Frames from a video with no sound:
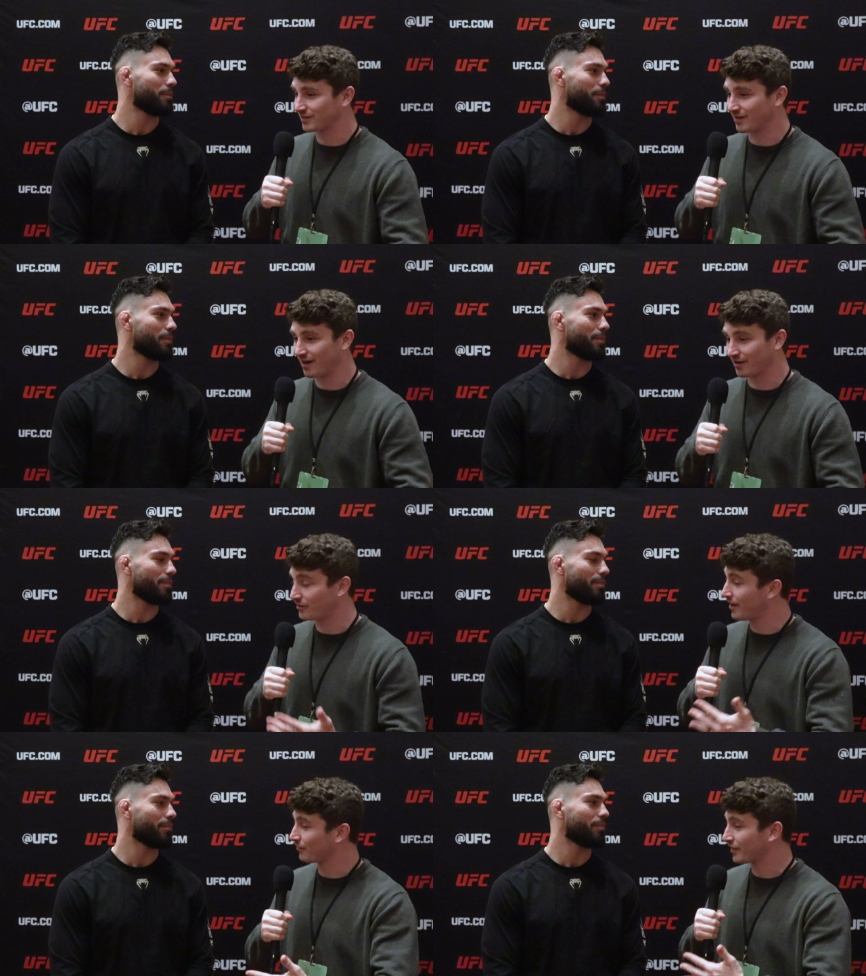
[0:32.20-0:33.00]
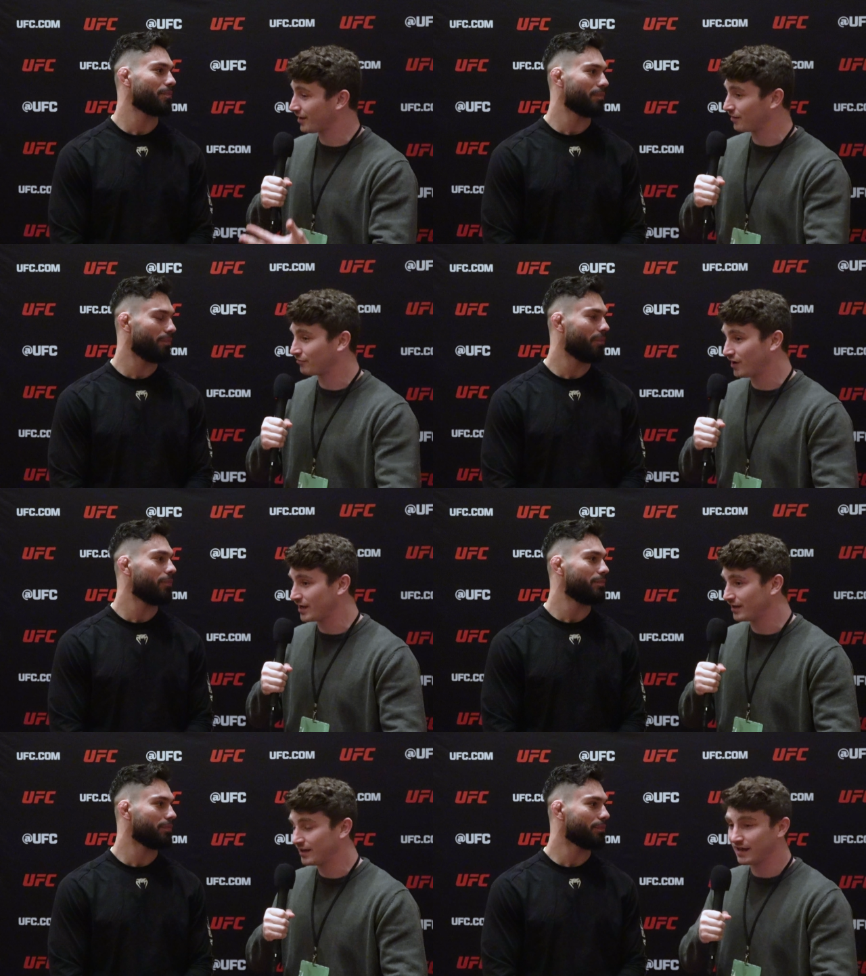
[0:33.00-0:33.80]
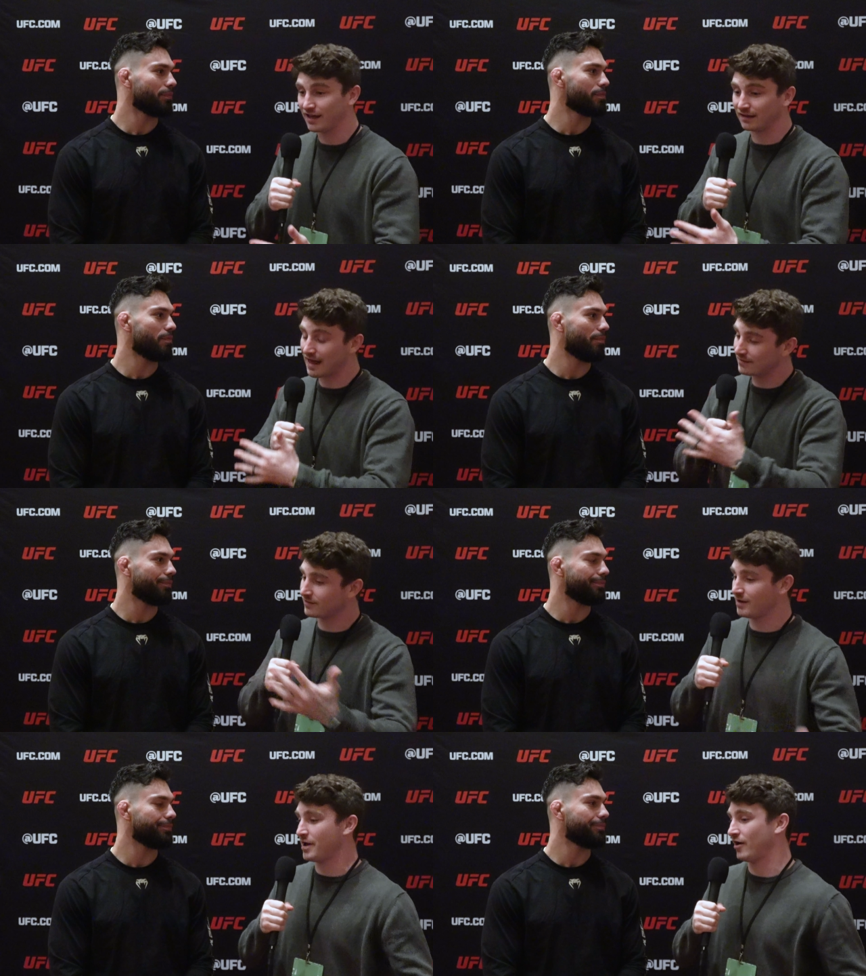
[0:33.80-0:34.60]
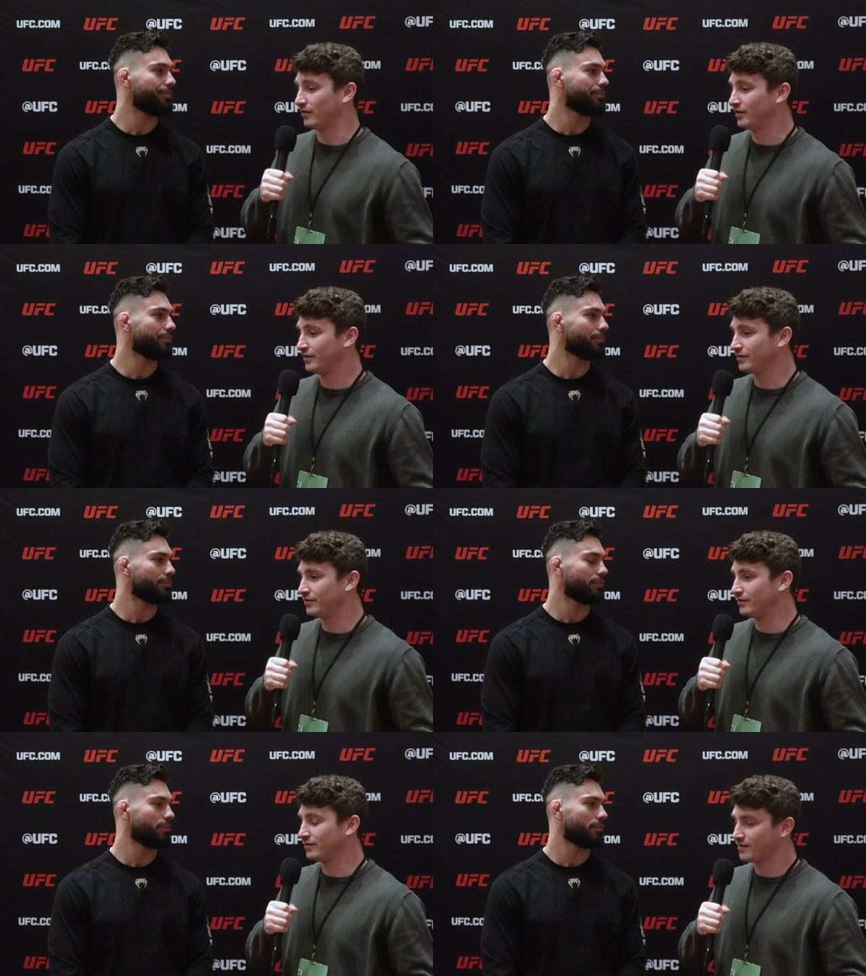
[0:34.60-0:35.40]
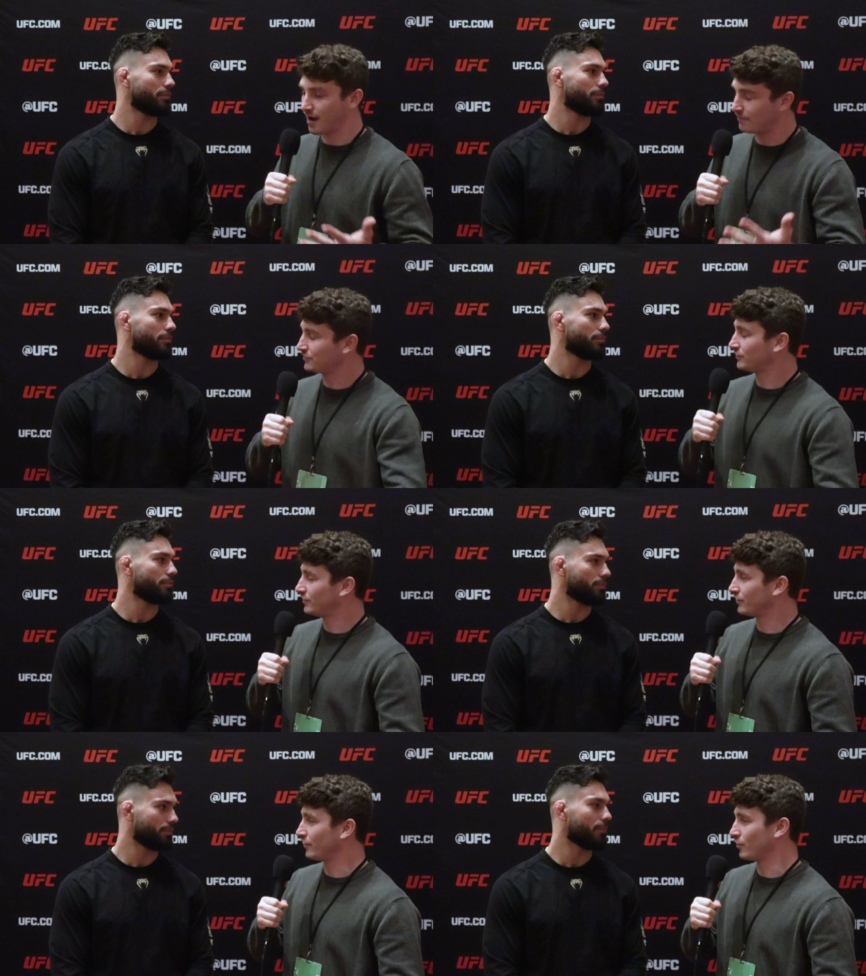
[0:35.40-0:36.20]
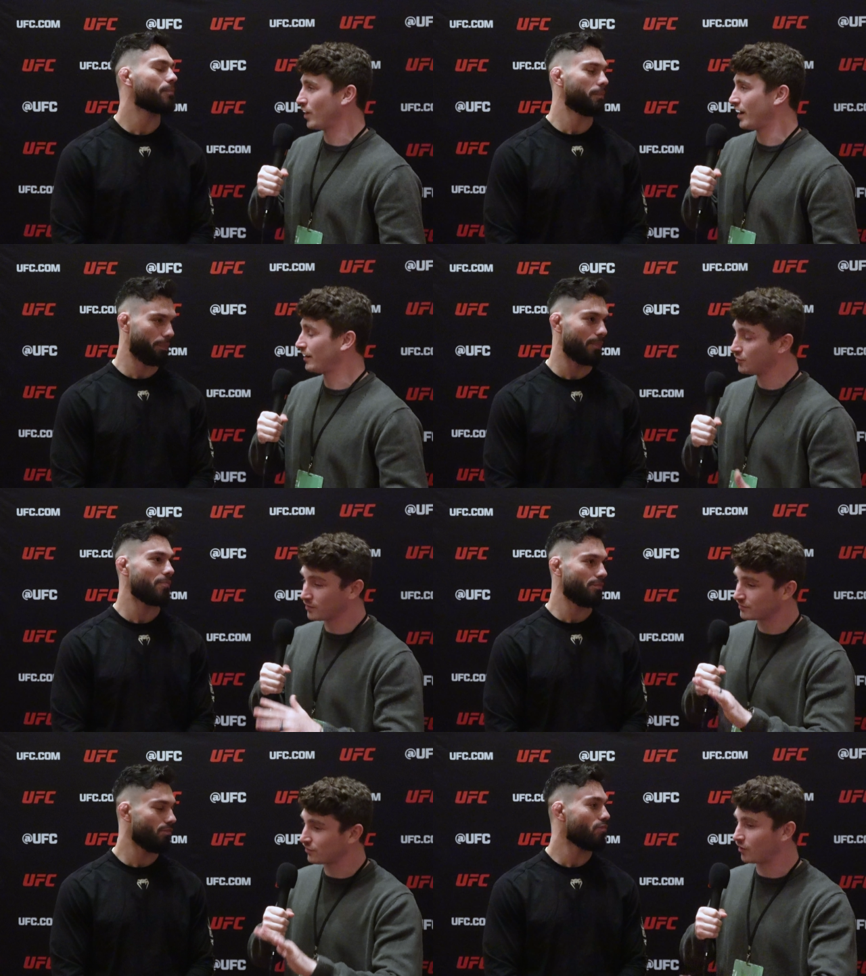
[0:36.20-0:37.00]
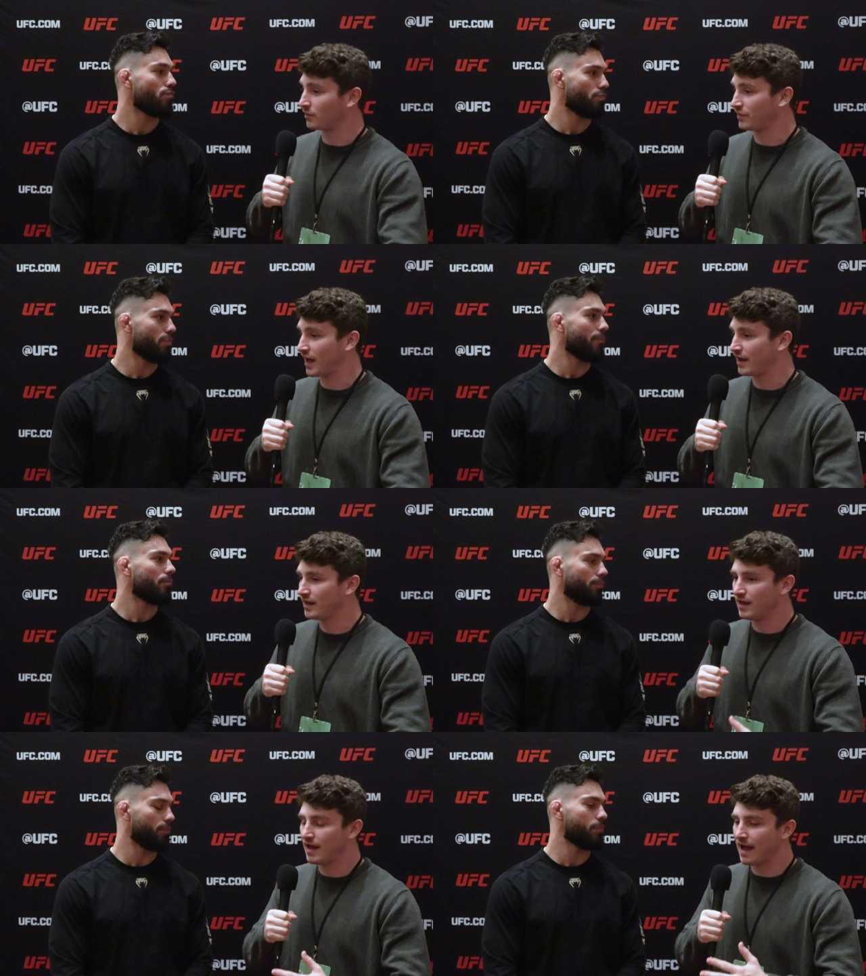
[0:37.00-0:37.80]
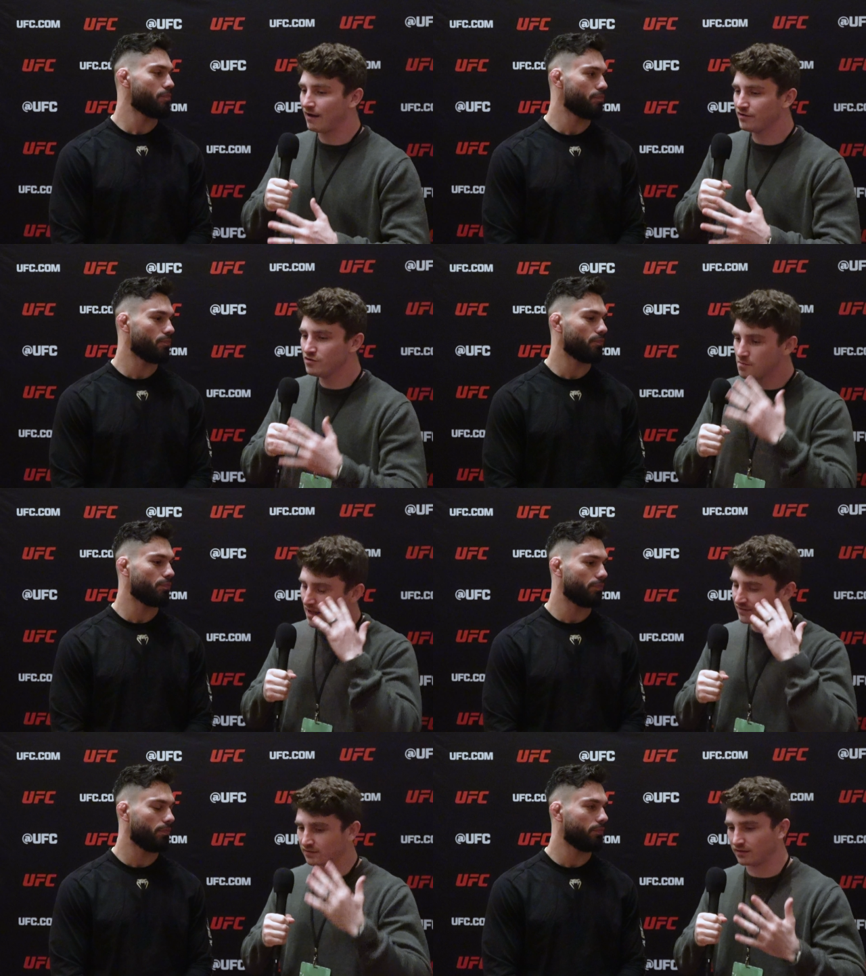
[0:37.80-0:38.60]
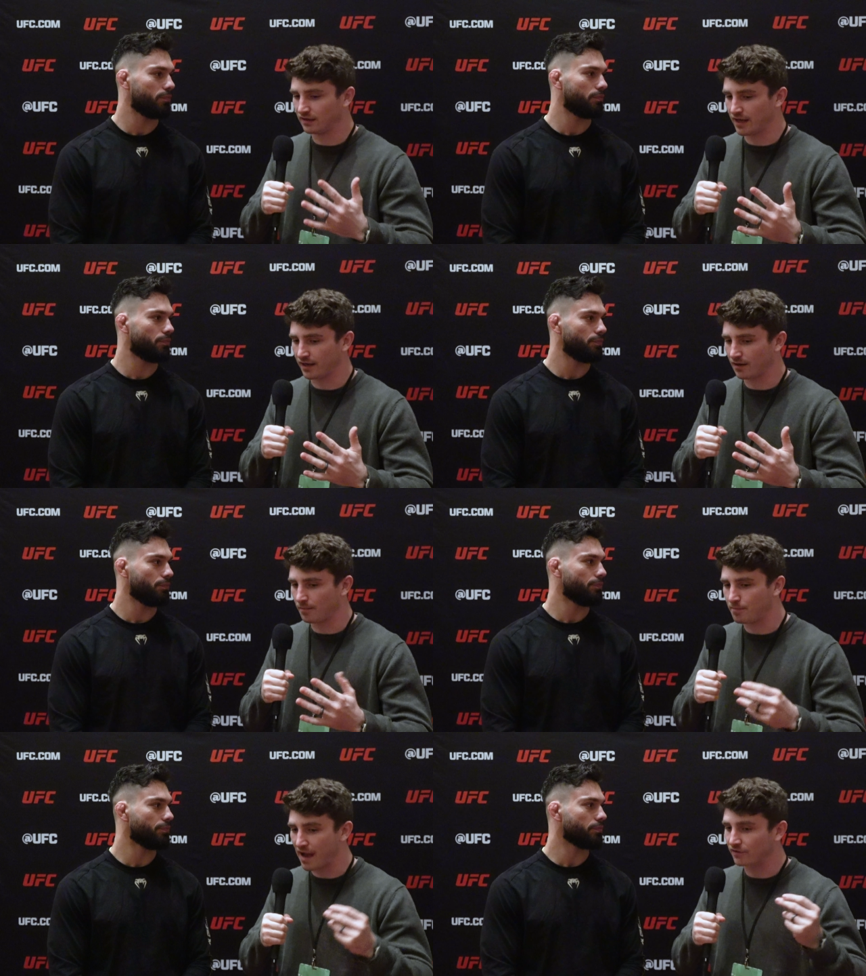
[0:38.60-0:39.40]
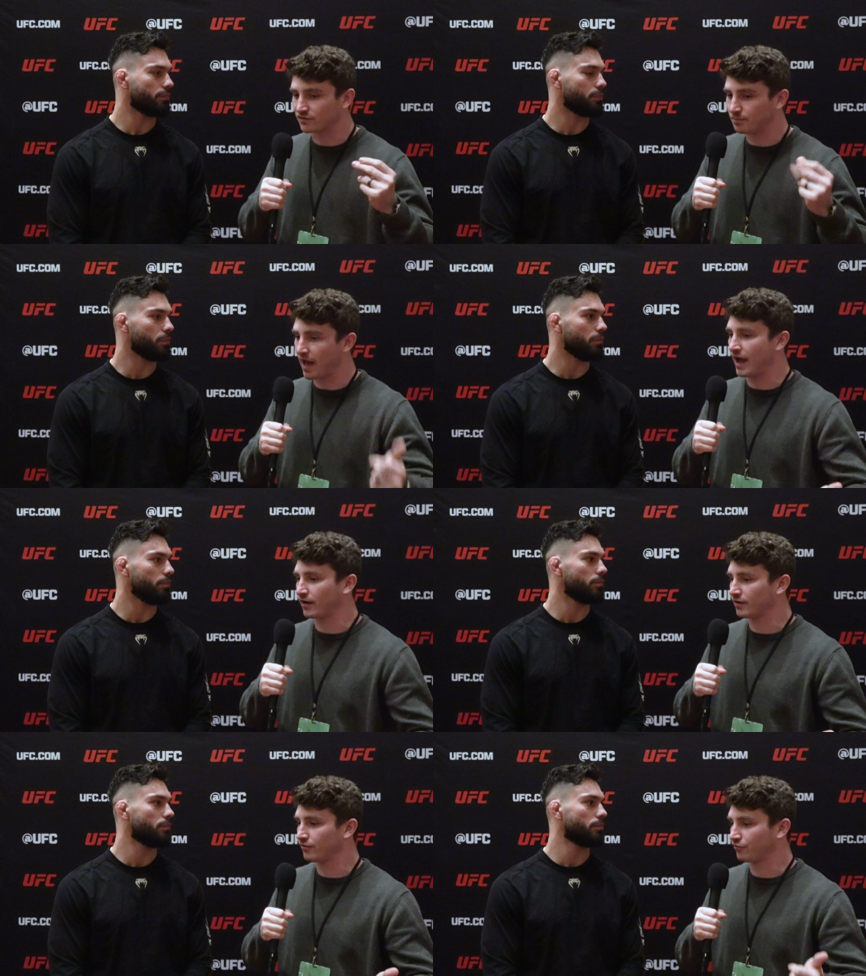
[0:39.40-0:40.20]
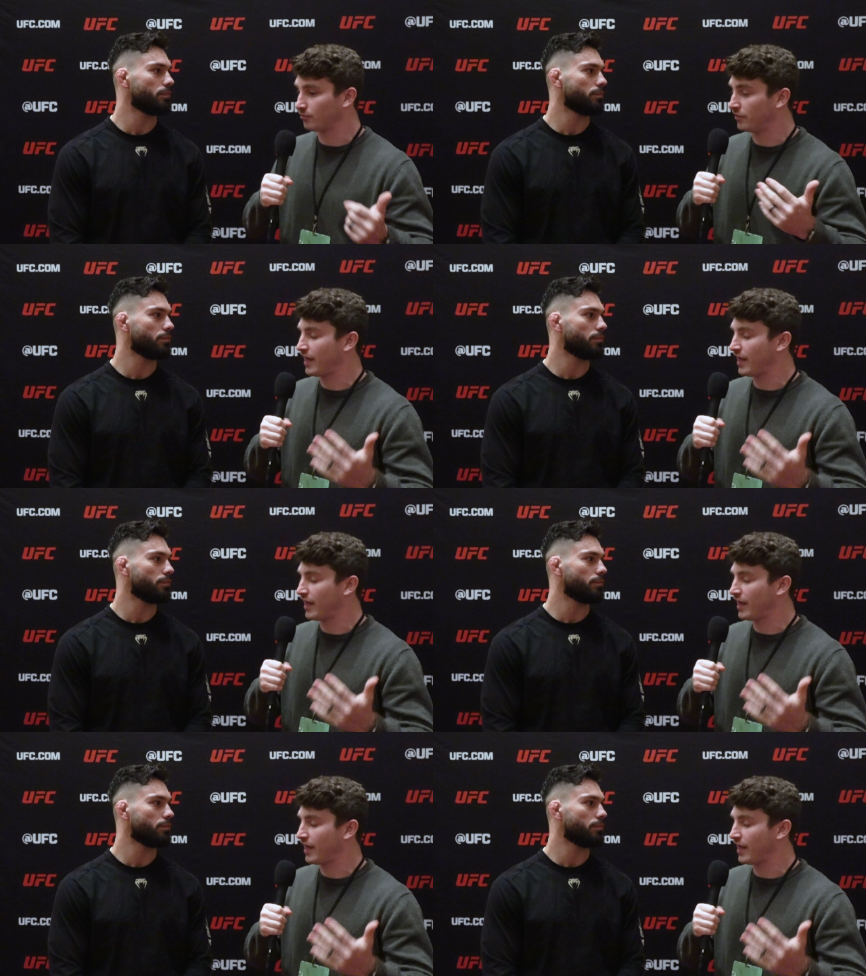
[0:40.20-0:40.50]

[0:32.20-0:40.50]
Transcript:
Speaker 1: and uh, good health ahead of the fight. And last time out, obviously didn't go your way. I do want to start with that. How do you mentally, like, bounce back from